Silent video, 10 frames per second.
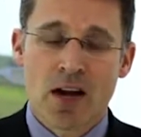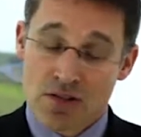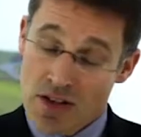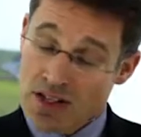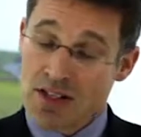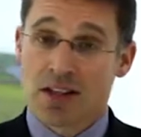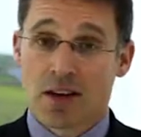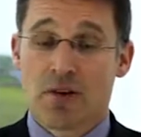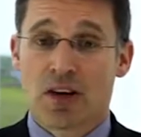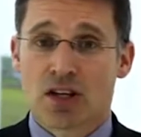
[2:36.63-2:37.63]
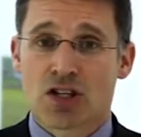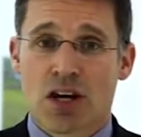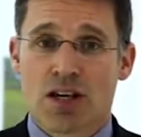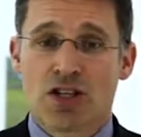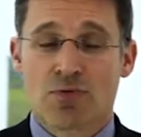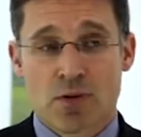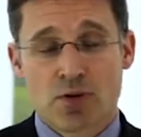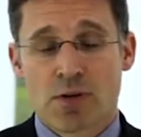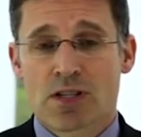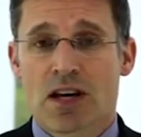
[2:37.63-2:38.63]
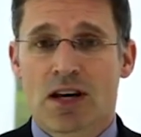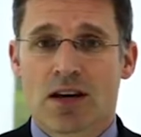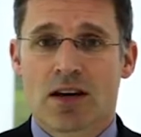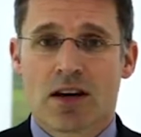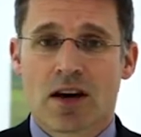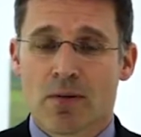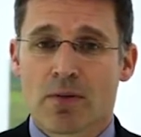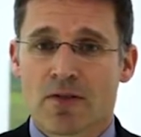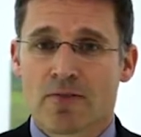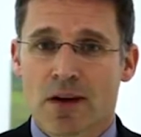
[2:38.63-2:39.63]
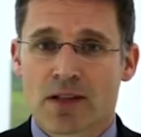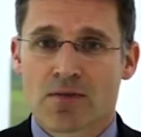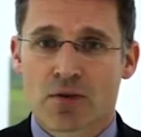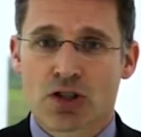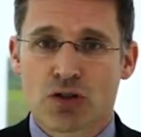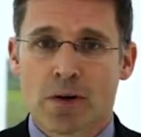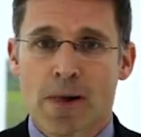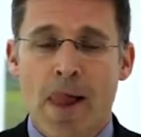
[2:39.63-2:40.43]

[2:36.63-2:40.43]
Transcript: So that's a significant change, which will take a couple of months for sure.